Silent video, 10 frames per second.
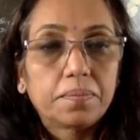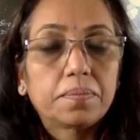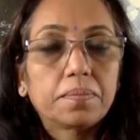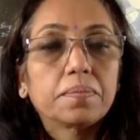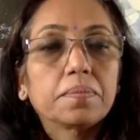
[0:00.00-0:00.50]

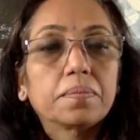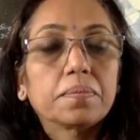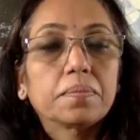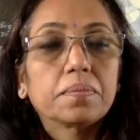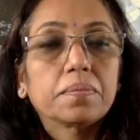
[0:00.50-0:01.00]

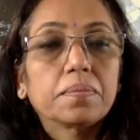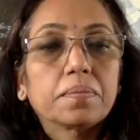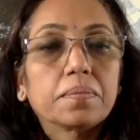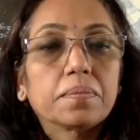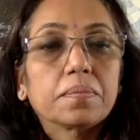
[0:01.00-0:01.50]

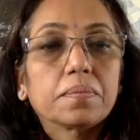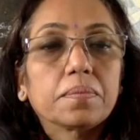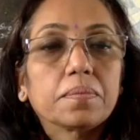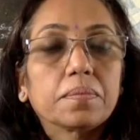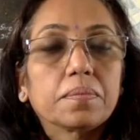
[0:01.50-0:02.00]

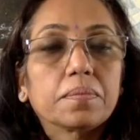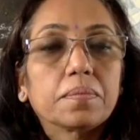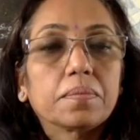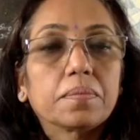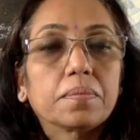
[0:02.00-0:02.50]

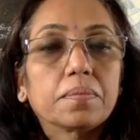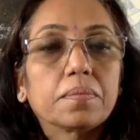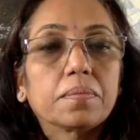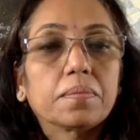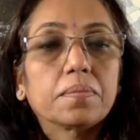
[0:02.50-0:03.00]

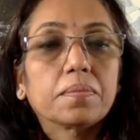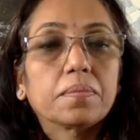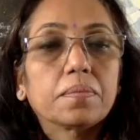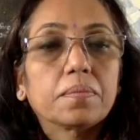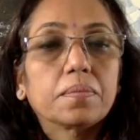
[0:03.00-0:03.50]

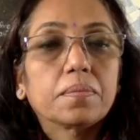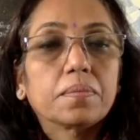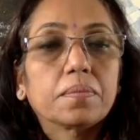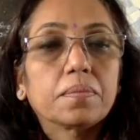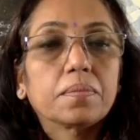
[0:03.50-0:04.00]

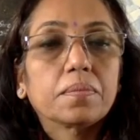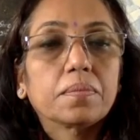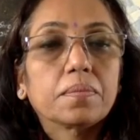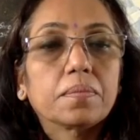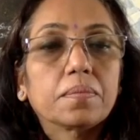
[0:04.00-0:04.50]

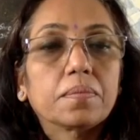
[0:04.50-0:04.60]
No words are spoken by the person on screen.